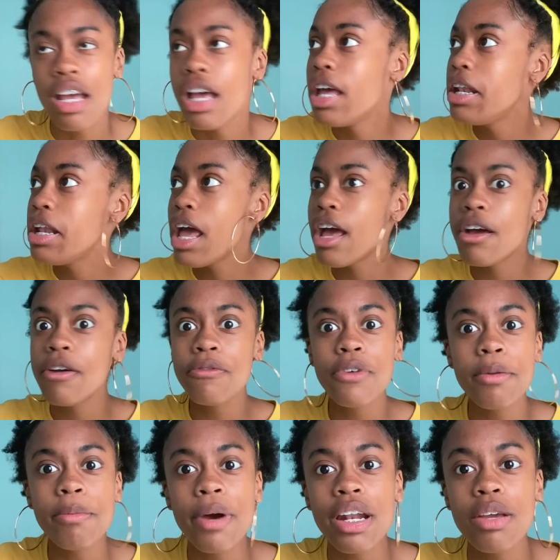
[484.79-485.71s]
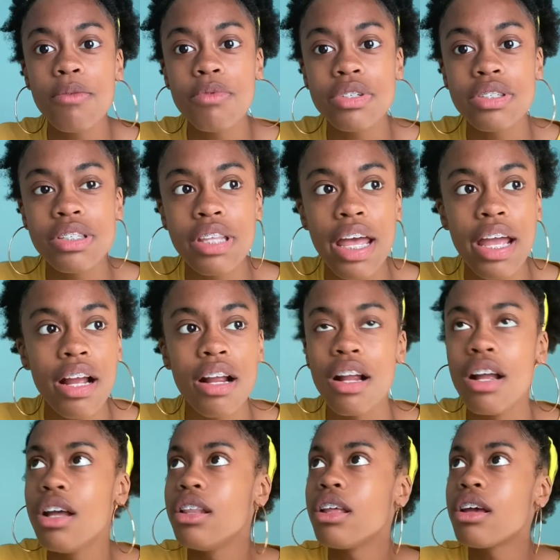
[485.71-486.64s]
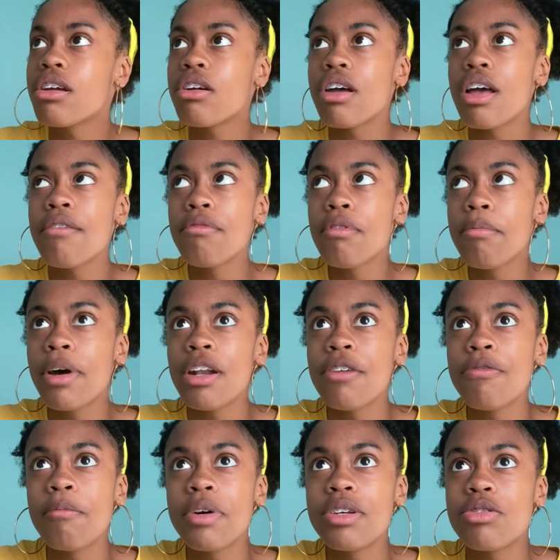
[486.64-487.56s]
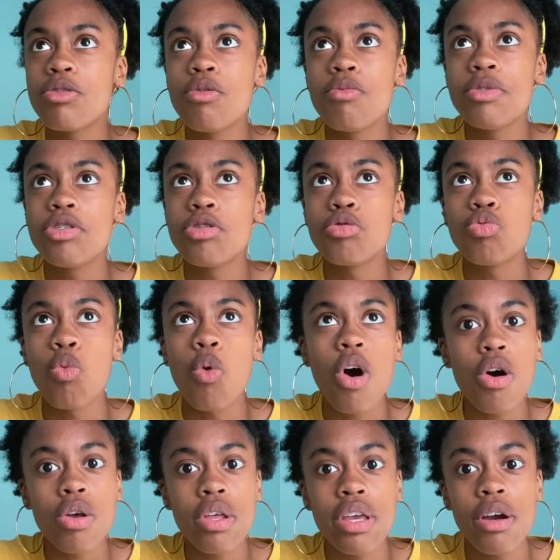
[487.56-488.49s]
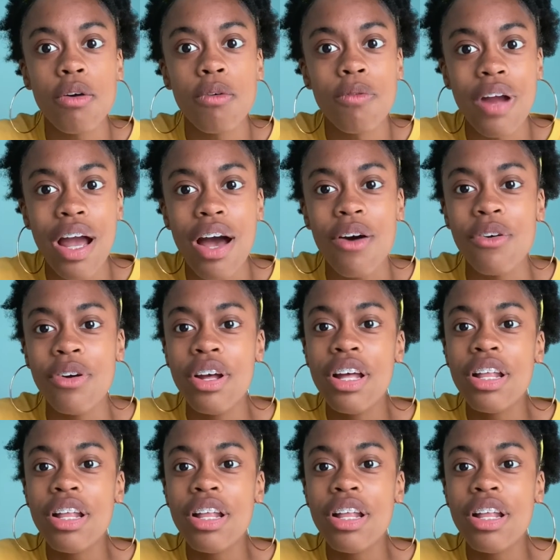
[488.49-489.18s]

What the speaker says: And everybody was there. Like everybody from my school was just walking around.